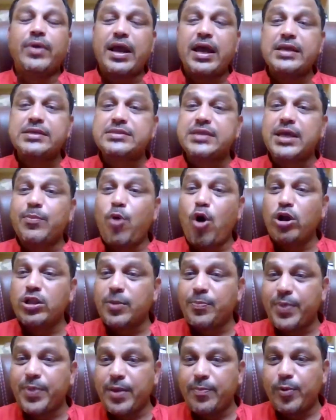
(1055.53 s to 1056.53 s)
Whereas
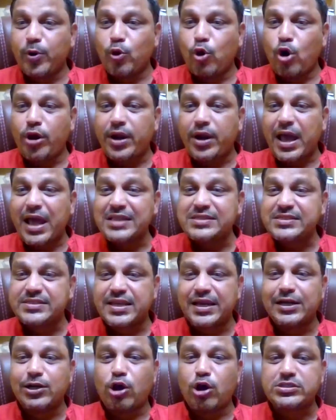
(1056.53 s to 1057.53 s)
among the people who are
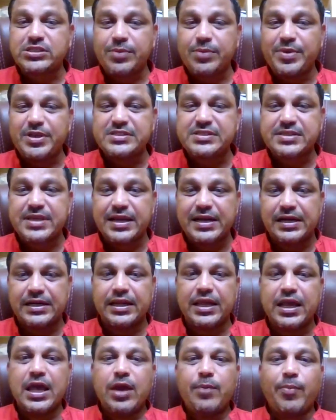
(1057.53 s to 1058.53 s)
unskilled or
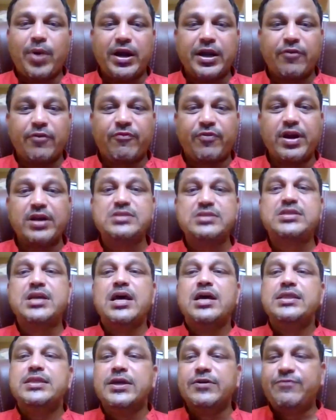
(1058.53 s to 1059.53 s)
semi-skilled, my dear
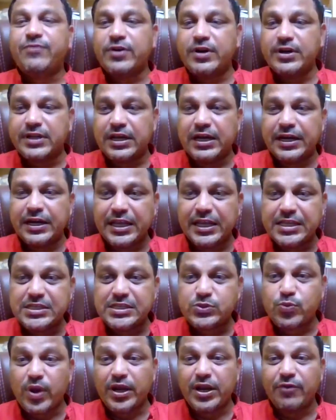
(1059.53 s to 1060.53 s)
friends, the
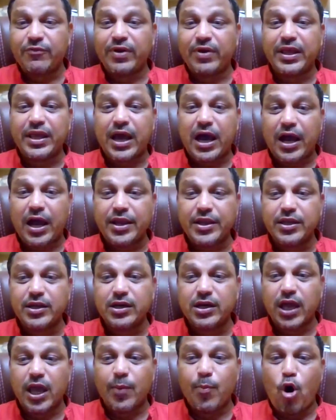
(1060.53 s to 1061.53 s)
fertility is very, very
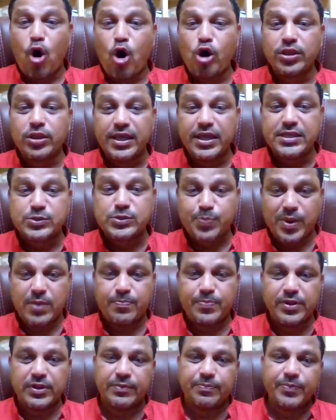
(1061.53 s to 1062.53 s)
higher among these
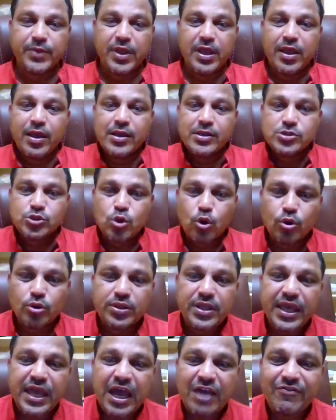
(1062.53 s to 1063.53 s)
people. So
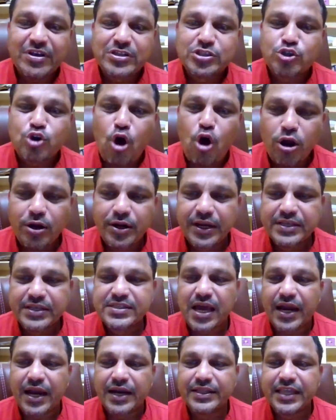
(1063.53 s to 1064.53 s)
they have a strong
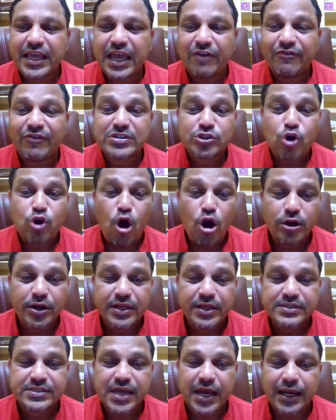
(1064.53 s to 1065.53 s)
desire
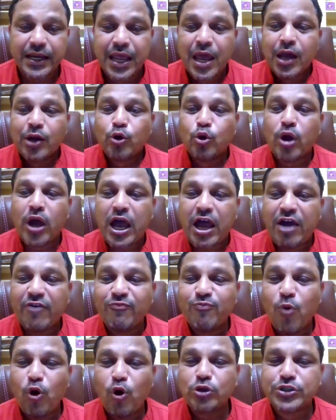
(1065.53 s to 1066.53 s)
to
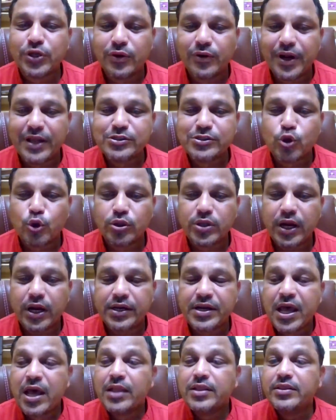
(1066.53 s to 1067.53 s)
have more children so
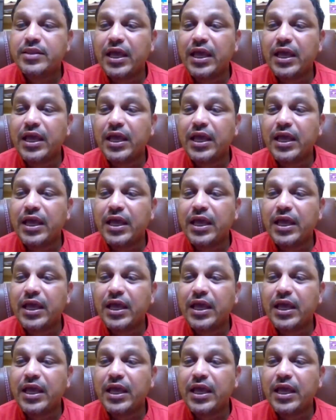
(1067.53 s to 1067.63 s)
that